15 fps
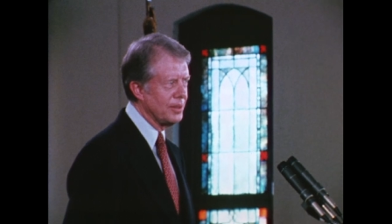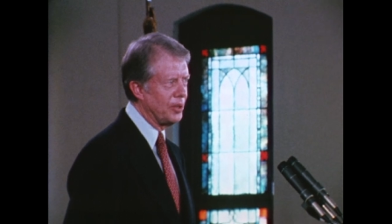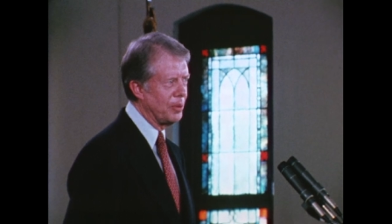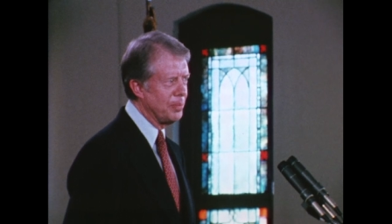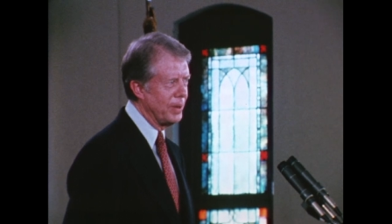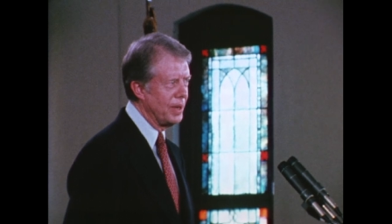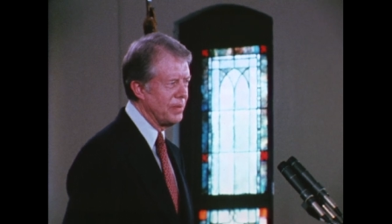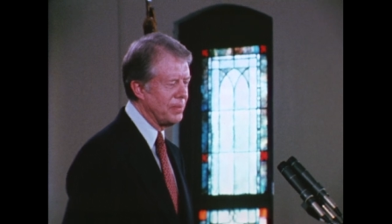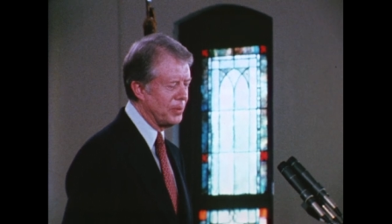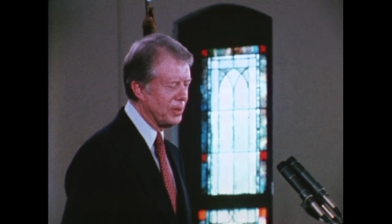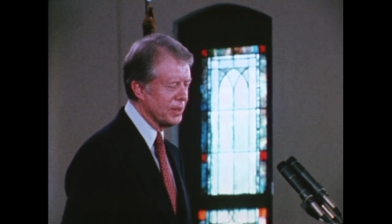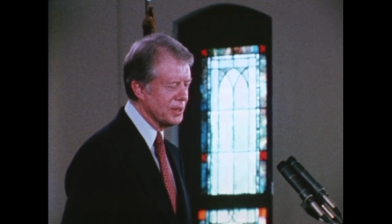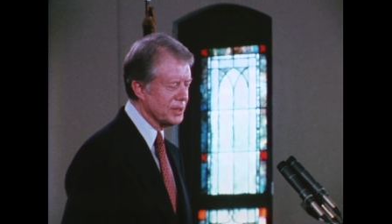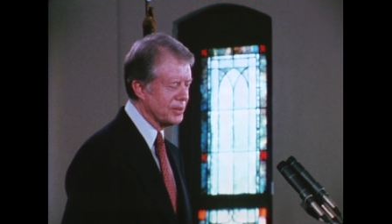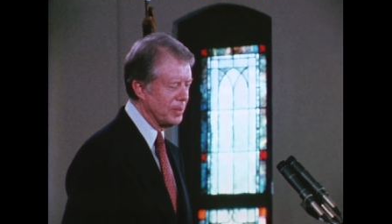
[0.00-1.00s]
or pay
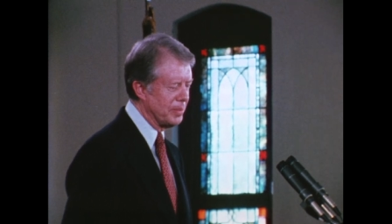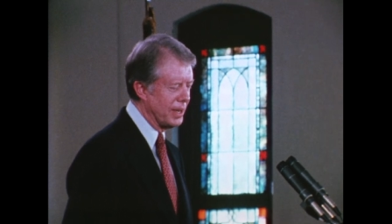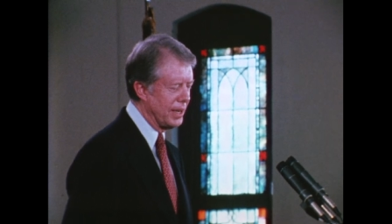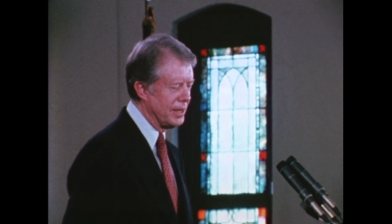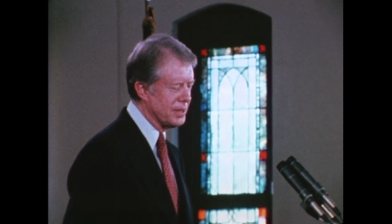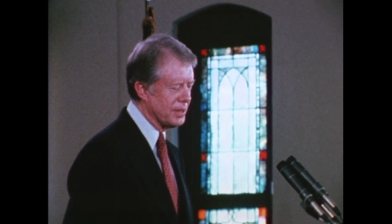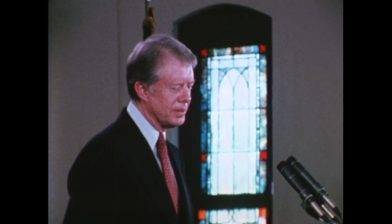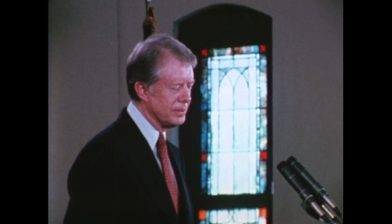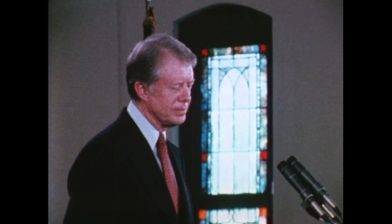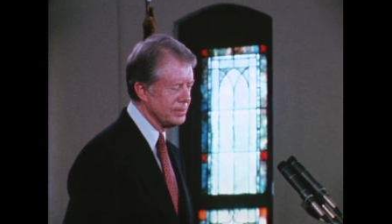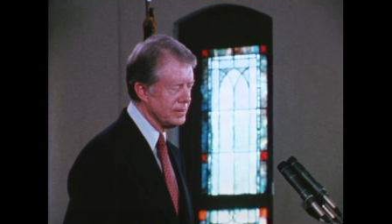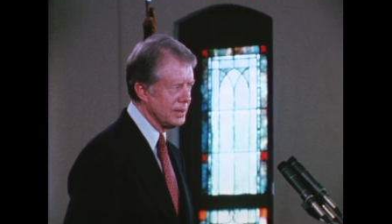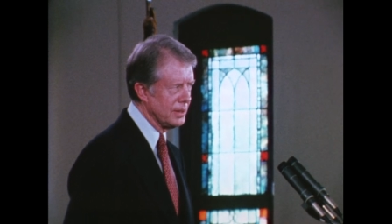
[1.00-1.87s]
for discrimination.